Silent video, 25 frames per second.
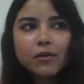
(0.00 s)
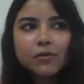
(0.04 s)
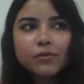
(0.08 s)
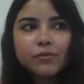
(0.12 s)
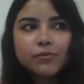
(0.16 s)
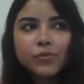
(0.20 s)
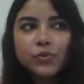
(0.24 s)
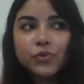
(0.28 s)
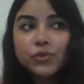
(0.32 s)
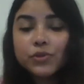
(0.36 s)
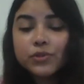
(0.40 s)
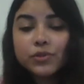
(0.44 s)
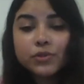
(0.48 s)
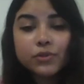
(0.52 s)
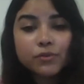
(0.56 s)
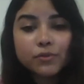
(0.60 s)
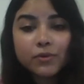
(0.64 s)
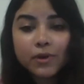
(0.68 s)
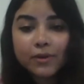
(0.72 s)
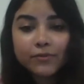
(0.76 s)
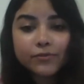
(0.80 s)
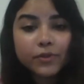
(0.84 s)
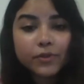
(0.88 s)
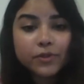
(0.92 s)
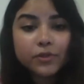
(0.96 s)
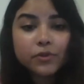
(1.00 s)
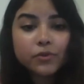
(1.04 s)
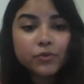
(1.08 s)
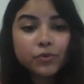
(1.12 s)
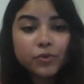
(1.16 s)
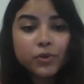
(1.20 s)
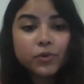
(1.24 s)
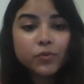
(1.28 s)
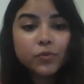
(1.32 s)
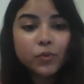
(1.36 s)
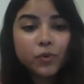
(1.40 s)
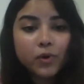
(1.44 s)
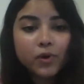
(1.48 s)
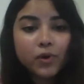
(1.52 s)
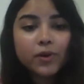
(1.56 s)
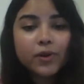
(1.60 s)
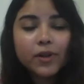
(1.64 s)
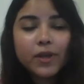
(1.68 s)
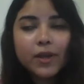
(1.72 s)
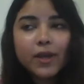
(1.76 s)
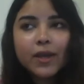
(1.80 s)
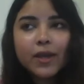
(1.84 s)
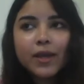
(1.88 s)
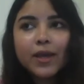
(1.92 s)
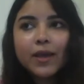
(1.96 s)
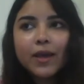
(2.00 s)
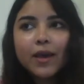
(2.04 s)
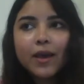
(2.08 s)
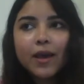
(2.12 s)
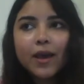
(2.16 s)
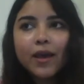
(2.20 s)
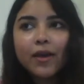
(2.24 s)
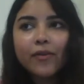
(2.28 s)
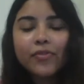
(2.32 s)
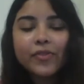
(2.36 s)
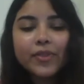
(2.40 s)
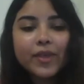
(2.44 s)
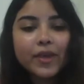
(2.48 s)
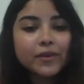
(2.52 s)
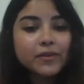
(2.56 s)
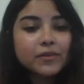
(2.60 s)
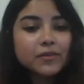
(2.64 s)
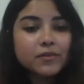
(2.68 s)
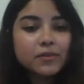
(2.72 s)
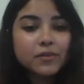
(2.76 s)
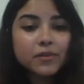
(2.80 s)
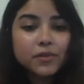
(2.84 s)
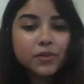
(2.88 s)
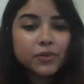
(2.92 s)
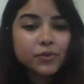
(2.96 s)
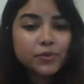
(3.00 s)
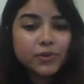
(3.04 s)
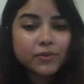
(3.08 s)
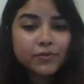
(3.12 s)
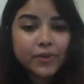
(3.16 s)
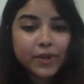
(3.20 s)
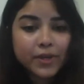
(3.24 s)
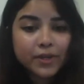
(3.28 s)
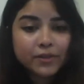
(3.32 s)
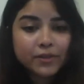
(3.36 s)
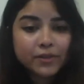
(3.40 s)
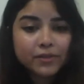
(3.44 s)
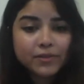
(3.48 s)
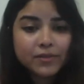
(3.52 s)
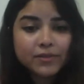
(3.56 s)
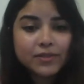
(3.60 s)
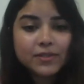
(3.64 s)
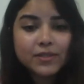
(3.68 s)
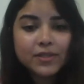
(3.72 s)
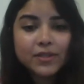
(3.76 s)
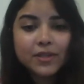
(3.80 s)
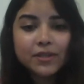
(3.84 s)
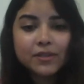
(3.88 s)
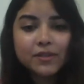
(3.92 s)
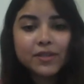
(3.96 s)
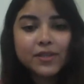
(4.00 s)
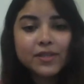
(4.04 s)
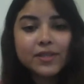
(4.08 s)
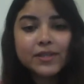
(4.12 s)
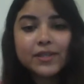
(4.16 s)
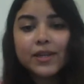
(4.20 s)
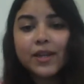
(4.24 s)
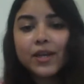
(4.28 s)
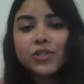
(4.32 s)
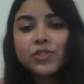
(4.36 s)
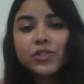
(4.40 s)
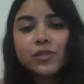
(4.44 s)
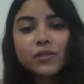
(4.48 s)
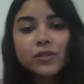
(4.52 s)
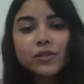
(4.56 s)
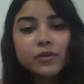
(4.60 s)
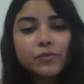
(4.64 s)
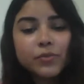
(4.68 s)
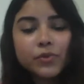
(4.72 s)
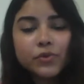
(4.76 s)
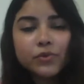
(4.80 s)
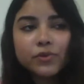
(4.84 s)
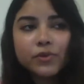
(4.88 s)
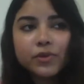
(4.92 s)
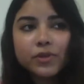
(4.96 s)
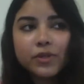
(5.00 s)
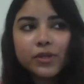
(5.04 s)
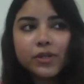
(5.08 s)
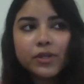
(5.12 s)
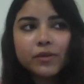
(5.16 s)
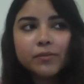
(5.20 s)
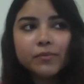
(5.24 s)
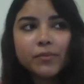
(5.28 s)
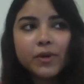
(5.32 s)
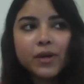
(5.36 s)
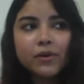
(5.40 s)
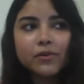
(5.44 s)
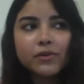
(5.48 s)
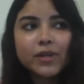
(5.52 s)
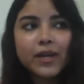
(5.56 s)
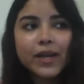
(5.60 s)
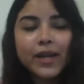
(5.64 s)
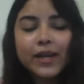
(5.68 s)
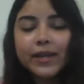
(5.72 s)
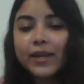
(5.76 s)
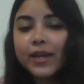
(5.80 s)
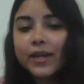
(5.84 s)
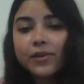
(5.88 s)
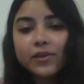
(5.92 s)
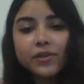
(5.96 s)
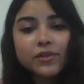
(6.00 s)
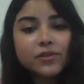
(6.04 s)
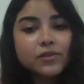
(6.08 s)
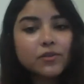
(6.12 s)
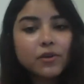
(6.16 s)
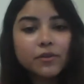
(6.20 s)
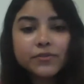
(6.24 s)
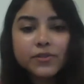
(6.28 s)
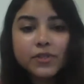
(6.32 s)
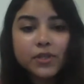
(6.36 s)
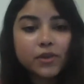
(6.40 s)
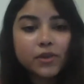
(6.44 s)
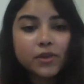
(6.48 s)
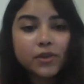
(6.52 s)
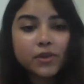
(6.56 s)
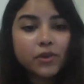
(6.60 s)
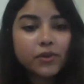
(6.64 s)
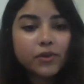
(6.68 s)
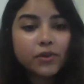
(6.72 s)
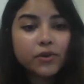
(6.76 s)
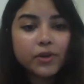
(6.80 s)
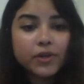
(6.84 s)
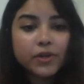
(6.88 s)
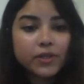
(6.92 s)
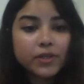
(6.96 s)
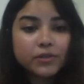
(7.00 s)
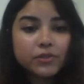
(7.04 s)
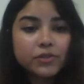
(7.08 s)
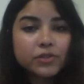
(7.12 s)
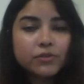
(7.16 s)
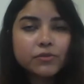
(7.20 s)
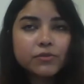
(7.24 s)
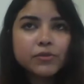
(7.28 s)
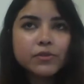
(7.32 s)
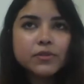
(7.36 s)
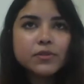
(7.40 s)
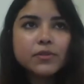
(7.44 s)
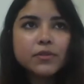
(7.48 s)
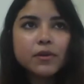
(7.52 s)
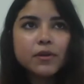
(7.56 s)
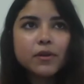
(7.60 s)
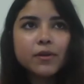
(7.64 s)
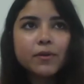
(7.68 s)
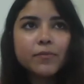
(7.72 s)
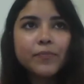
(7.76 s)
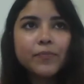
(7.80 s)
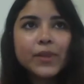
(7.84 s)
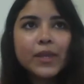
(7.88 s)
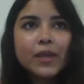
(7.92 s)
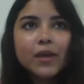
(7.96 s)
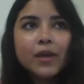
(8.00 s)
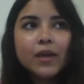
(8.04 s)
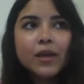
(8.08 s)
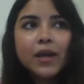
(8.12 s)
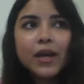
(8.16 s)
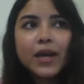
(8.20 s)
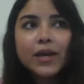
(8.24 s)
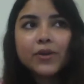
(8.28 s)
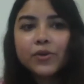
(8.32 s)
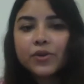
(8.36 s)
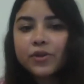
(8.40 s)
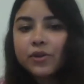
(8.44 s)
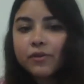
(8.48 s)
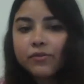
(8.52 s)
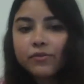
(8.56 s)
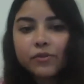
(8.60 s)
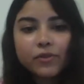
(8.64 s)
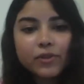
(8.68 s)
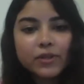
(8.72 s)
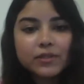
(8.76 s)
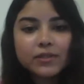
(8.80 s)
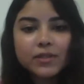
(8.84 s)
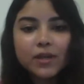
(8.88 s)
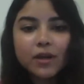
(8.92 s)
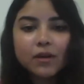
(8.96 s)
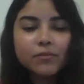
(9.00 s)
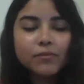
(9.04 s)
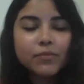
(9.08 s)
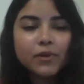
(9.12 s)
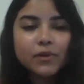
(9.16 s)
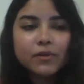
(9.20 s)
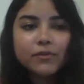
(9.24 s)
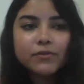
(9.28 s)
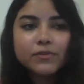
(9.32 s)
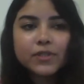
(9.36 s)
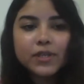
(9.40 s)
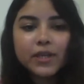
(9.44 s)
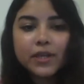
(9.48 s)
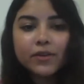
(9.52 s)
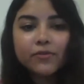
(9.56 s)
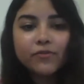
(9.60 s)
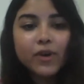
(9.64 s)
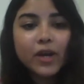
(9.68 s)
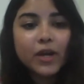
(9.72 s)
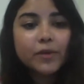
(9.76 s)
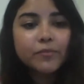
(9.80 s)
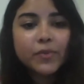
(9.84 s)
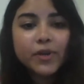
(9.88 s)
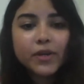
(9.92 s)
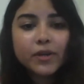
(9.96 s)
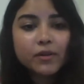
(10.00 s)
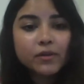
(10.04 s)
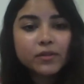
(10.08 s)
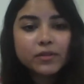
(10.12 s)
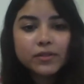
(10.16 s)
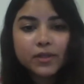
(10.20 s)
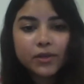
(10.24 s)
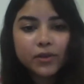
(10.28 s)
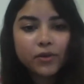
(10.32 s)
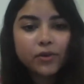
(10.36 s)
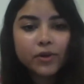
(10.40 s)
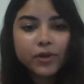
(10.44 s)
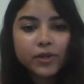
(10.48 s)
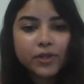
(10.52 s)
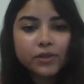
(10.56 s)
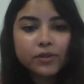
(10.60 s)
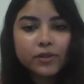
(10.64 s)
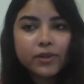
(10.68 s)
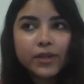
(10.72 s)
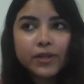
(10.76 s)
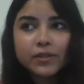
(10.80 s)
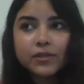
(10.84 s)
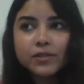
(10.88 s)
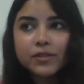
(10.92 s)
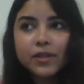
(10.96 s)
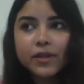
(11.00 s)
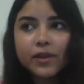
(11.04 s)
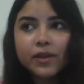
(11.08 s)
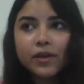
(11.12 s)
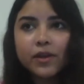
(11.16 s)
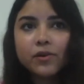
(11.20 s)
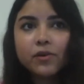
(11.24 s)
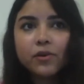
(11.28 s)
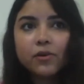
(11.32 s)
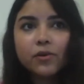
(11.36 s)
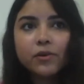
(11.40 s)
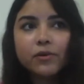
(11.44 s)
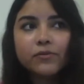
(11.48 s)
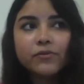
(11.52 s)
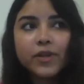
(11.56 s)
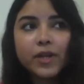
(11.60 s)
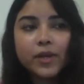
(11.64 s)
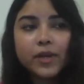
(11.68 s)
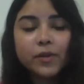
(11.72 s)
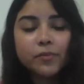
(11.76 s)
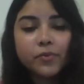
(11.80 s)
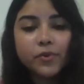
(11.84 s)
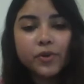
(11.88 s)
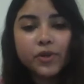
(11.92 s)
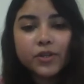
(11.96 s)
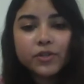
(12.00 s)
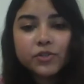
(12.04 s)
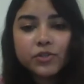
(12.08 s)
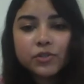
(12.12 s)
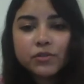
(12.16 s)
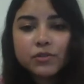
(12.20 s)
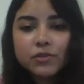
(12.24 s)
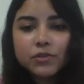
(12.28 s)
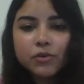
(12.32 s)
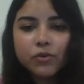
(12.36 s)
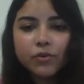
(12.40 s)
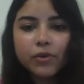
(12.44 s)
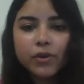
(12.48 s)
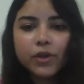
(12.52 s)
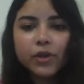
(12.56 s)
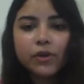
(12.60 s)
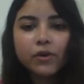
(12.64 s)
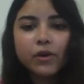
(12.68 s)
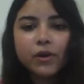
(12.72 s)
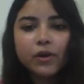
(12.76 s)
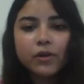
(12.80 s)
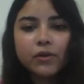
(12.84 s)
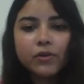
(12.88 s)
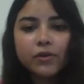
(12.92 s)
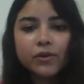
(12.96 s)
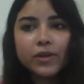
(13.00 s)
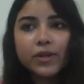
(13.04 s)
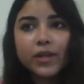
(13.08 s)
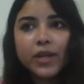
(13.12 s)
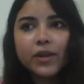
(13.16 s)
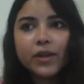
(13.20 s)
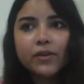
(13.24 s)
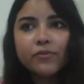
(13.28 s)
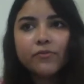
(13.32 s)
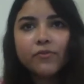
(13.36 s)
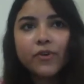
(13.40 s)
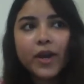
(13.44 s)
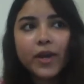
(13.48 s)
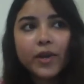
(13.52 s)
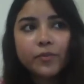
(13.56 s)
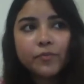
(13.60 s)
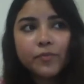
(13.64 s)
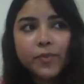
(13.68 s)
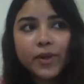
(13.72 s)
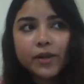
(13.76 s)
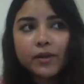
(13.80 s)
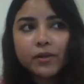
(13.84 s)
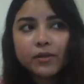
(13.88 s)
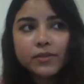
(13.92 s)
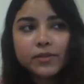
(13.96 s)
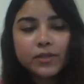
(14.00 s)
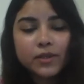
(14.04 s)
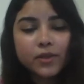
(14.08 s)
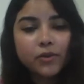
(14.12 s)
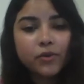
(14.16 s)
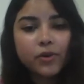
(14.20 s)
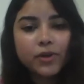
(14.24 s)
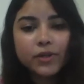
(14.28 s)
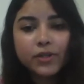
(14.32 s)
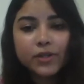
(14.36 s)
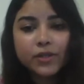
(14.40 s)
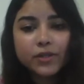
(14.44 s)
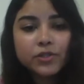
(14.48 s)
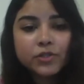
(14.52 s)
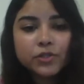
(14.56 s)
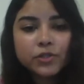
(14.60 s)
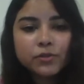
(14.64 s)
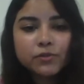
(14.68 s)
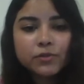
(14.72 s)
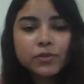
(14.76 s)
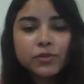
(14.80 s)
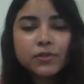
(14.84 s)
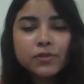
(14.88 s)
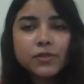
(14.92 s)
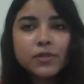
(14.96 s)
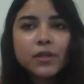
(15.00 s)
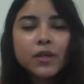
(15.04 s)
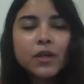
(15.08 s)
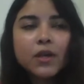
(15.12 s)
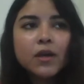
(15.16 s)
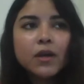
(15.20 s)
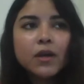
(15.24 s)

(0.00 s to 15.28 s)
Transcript: more so after the Cold War, and there is a renewed awareness in the international community about highlighting soft security issues. I could give you the example of, say, environmental security threats. There are a lot of deliberations going on environmental security issues